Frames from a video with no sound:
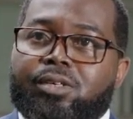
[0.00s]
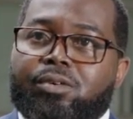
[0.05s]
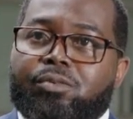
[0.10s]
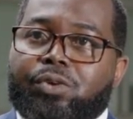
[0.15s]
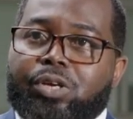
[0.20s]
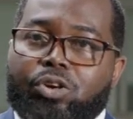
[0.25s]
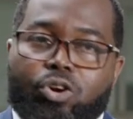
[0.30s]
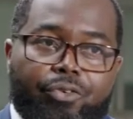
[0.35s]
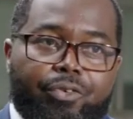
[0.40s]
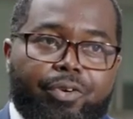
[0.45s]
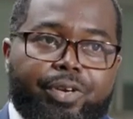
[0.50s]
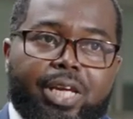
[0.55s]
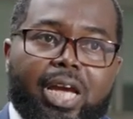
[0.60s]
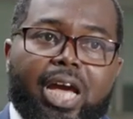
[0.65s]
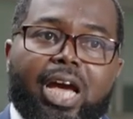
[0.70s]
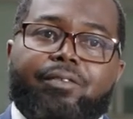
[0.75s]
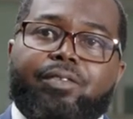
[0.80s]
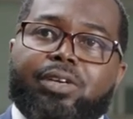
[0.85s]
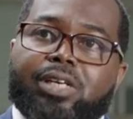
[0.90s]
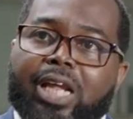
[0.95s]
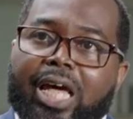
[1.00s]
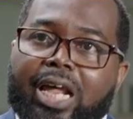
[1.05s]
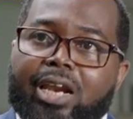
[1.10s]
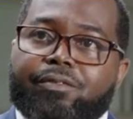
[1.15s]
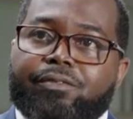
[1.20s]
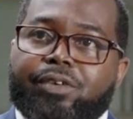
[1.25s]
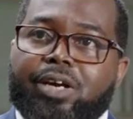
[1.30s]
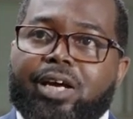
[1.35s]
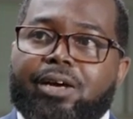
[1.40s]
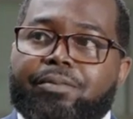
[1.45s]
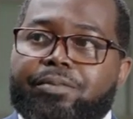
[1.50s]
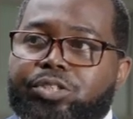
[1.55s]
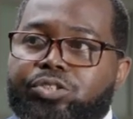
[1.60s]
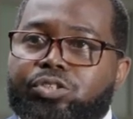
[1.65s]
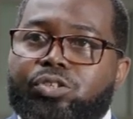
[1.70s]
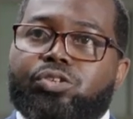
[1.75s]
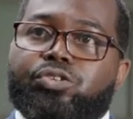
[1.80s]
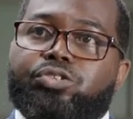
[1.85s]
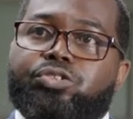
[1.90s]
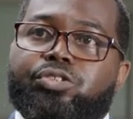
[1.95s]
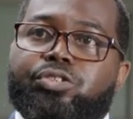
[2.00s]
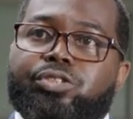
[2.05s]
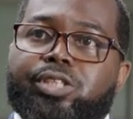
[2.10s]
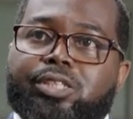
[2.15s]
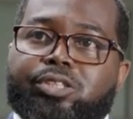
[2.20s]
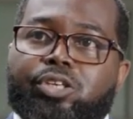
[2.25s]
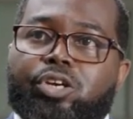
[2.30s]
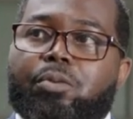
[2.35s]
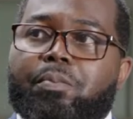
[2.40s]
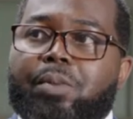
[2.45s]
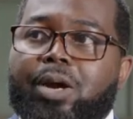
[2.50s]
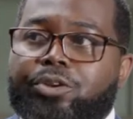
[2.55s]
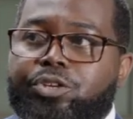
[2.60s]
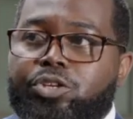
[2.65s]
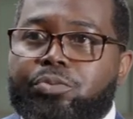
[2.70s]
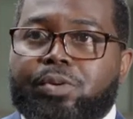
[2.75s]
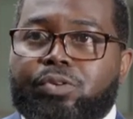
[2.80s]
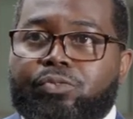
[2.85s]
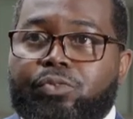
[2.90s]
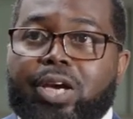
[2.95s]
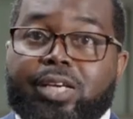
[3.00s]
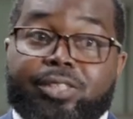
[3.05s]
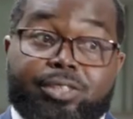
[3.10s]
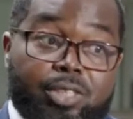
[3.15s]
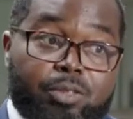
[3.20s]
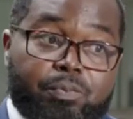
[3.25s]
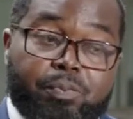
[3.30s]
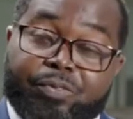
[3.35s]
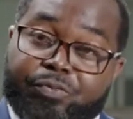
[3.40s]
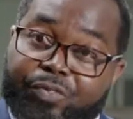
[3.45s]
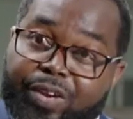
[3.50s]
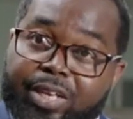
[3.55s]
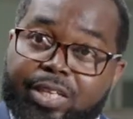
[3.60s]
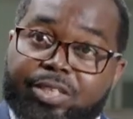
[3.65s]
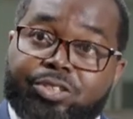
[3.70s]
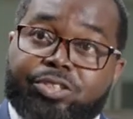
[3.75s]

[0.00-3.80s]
We already have a lot of resolutions that talk about human rights. This very